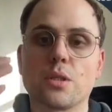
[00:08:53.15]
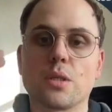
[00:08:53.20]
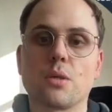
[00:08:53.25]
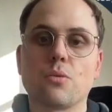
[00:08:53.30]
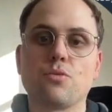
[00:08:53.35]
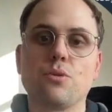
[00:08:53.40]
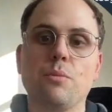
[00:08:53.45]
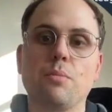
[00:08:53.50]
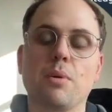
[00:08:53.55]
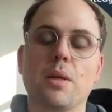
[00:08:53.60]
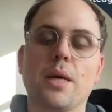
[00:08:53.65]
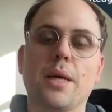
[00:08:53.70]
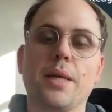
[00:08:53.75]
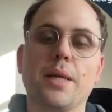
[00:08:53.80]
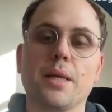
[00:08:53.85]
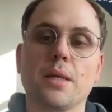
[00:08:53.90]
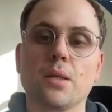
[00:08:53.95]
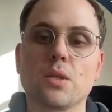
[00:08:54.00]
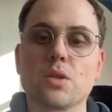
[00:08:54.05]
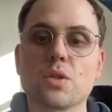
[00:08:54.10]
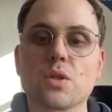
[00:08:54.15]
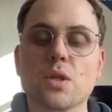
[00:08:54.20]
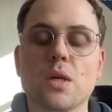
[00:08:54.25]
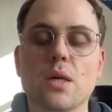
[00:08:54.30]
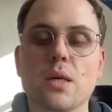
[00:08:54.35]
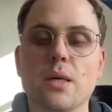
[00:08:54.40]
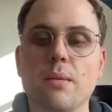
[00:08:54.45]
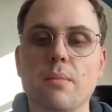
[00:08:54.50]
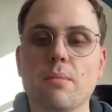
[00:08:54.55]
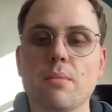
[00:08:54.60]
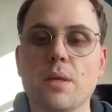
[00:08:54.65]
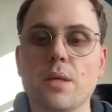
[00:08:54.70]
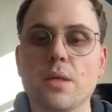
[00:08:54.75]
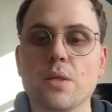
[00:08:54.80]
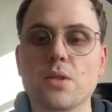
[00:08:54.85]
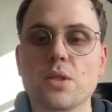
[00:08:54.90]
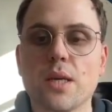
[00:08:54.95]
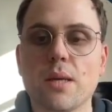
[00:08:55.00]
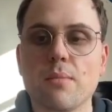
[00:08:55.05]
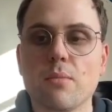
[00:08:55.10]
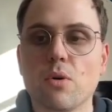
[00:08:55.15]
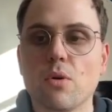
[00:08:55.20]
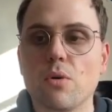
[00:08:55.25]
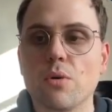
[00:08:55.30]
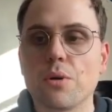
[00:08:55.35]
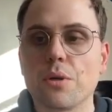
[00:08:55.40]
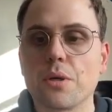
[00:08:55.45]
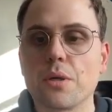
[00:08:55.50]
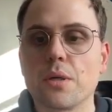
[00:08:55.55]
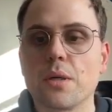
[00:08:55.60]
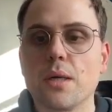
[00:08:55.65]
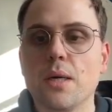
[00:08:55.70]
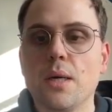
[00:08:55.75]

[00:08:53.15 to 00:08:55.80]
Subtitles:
are replayed in the same order